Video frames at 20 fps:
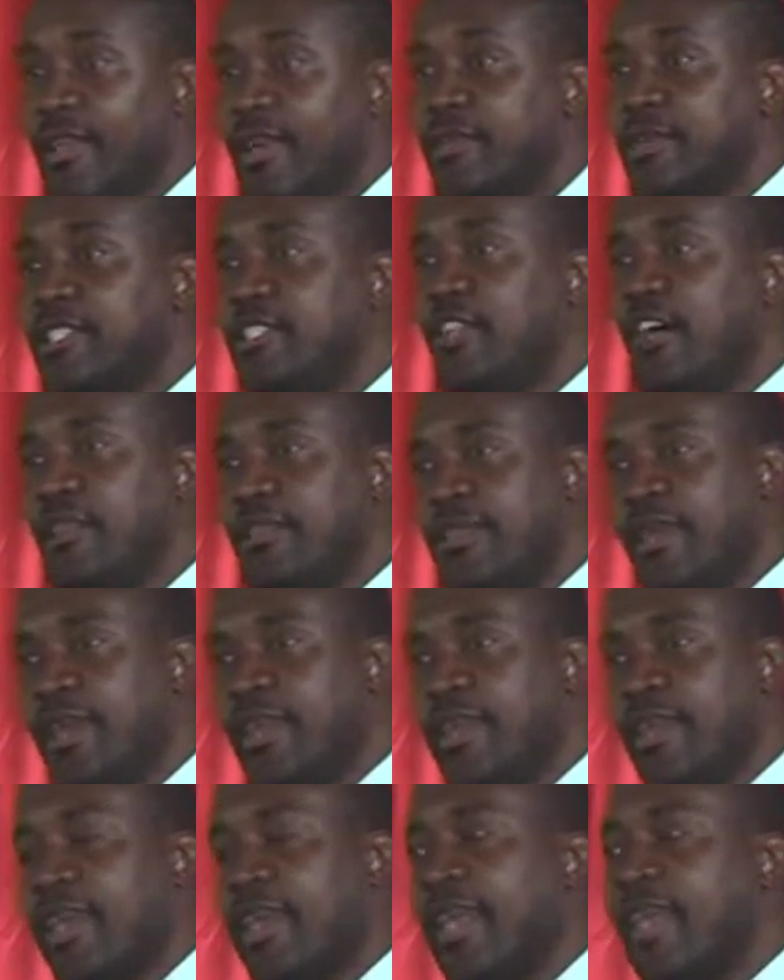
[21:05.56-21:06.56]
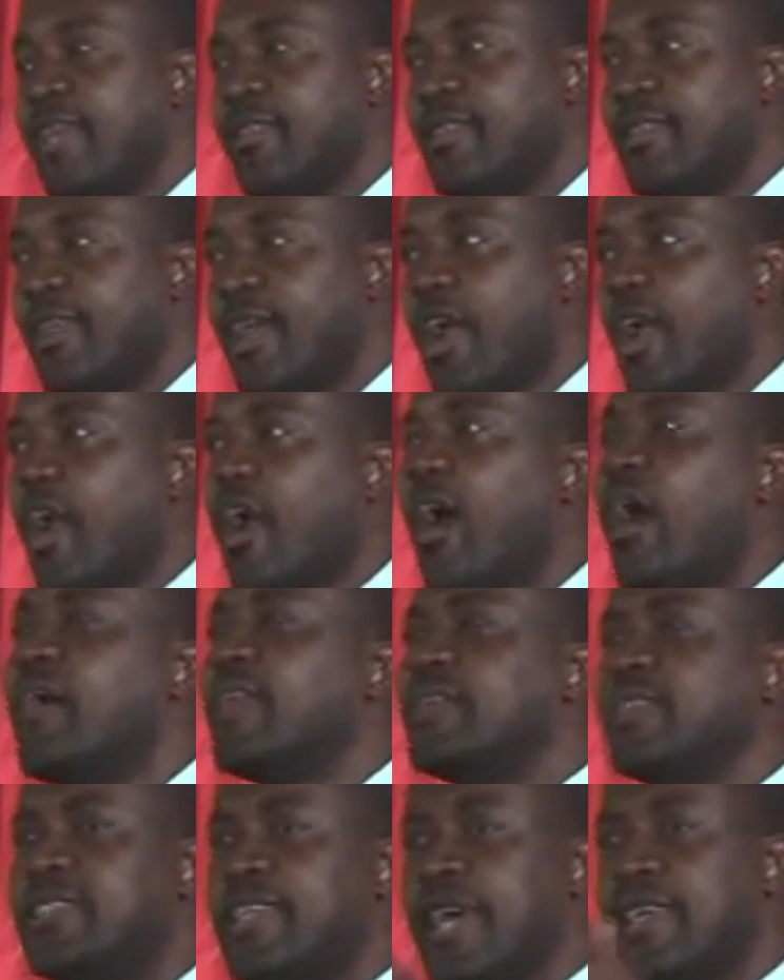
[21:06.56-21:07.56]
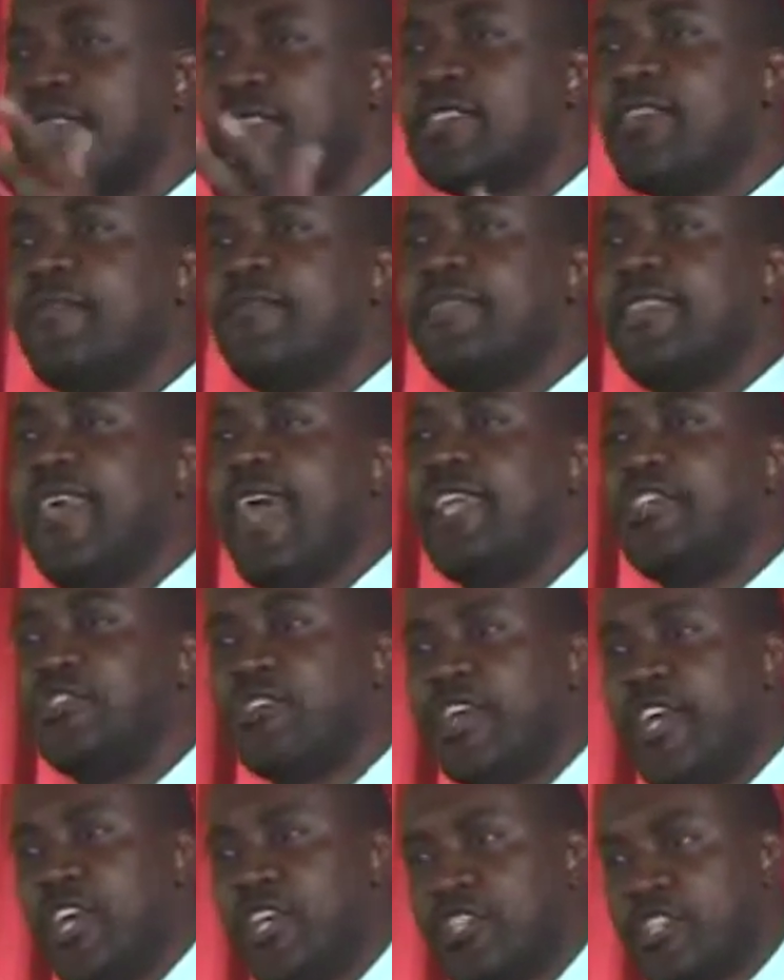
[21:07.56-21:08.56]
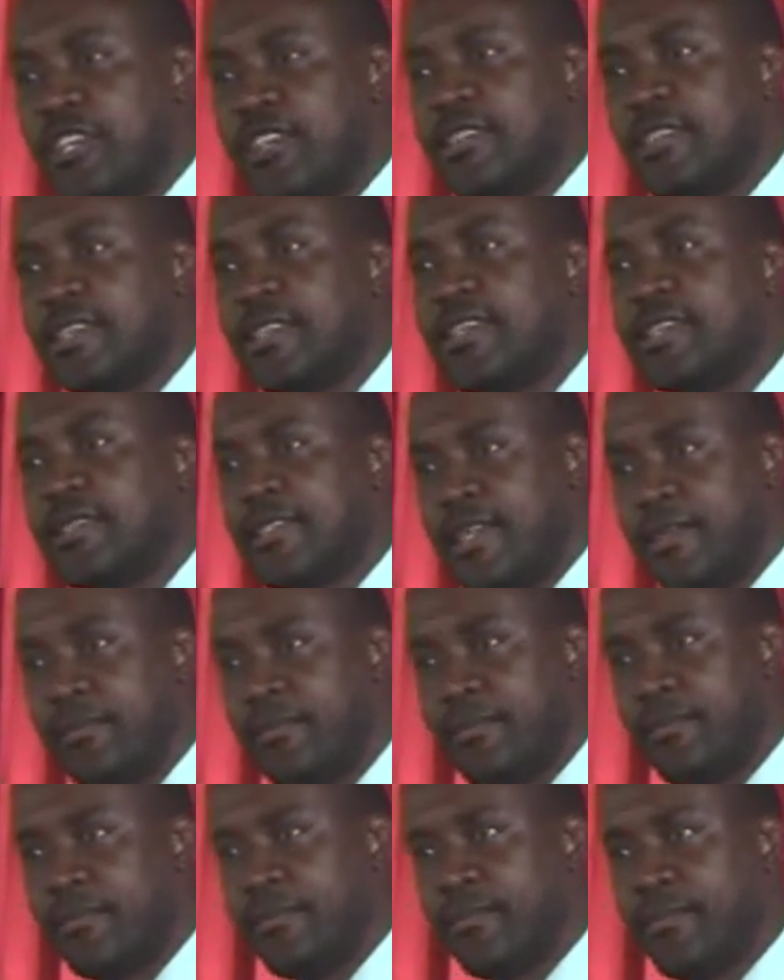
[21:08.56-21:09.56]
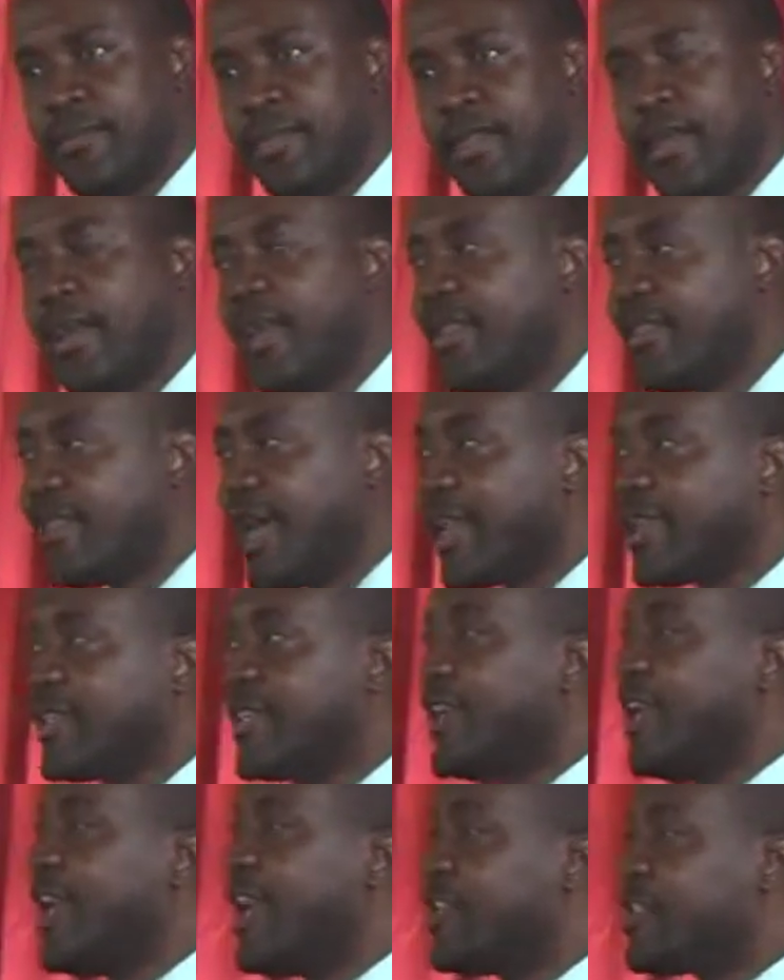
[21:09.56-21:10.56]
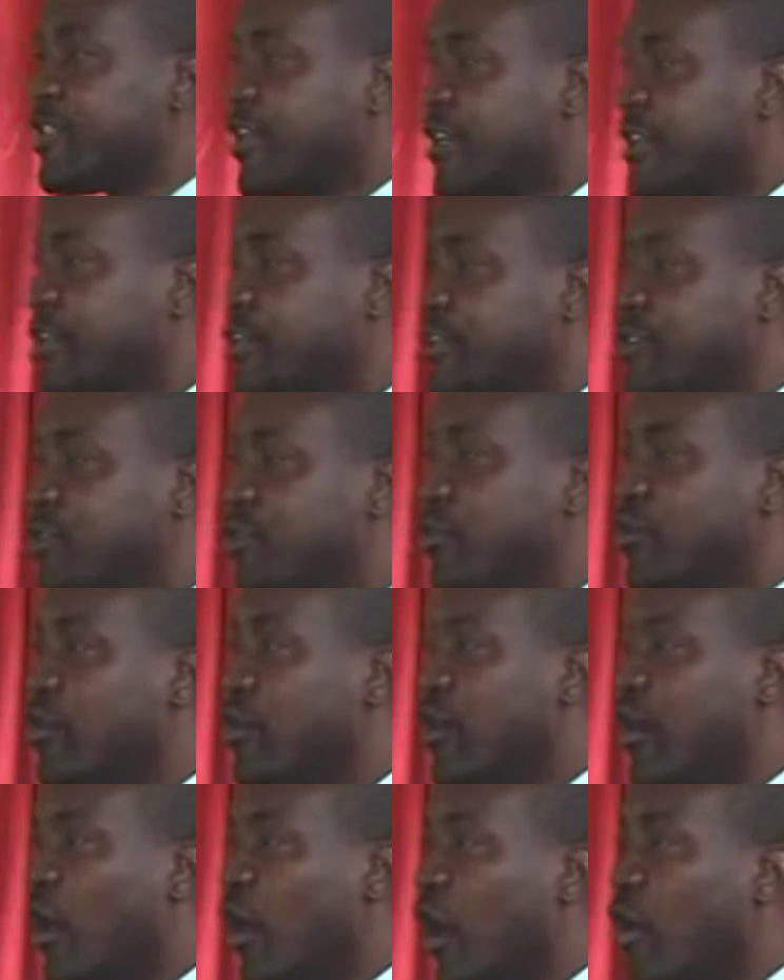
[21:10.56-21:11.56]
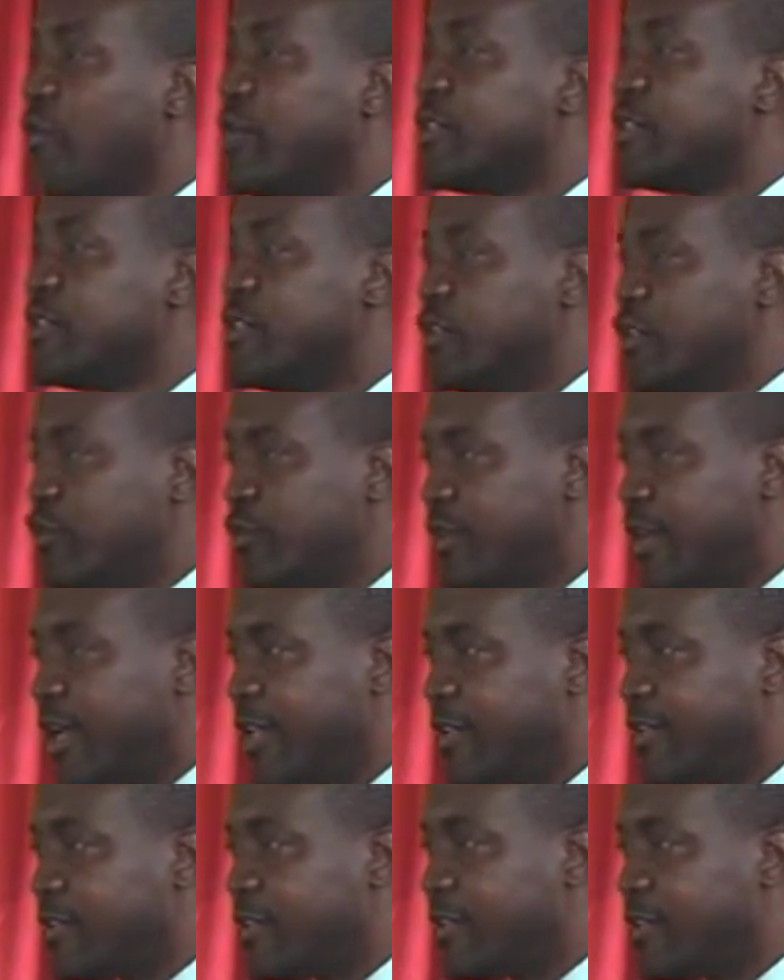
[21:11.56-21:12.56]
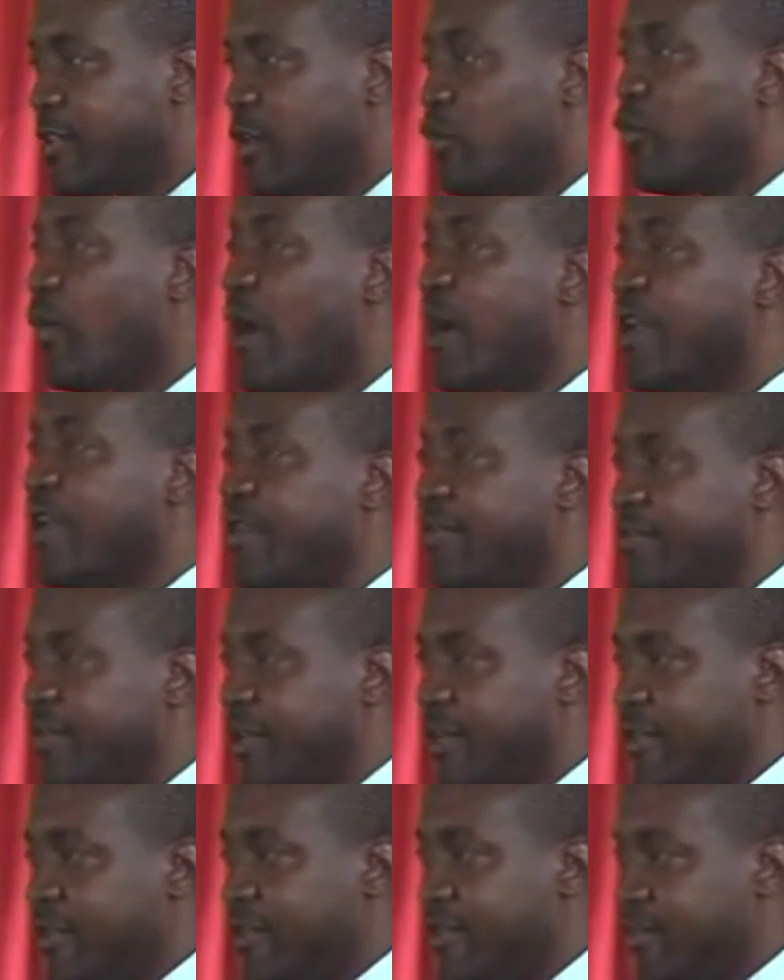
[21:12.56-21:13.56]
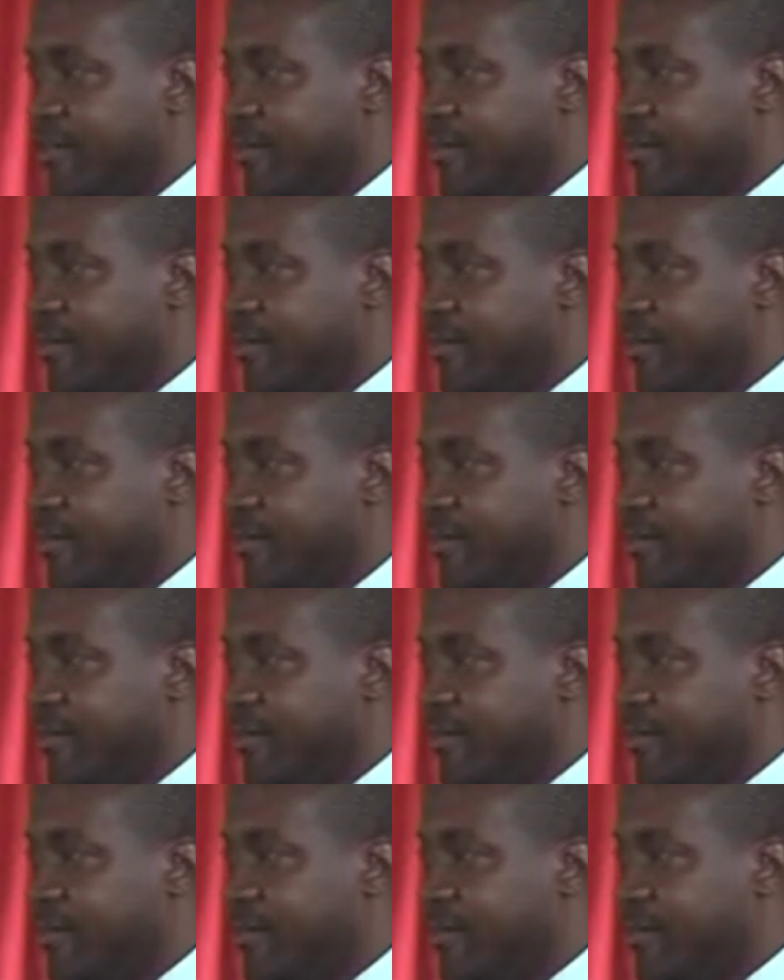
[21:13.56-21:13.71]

there is nothing in the context of the education system that caters to our students who are gifted.